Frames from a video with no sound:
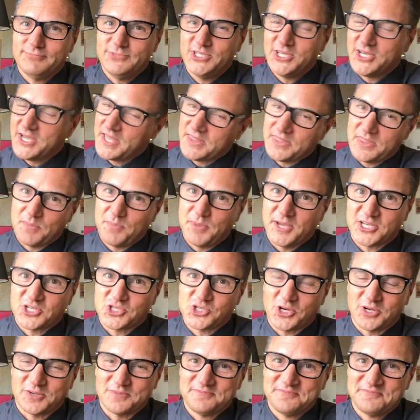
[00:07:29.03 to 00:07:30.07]
You get the
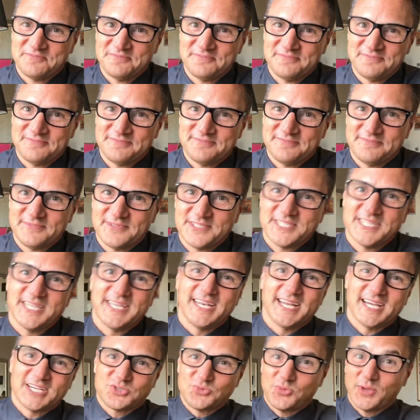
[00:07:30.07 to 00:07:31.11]
picture. See you
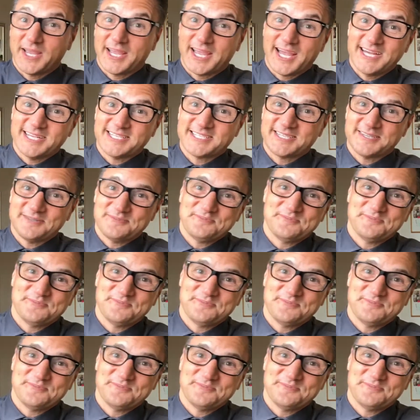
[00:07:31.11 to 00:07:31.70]
next week, guys.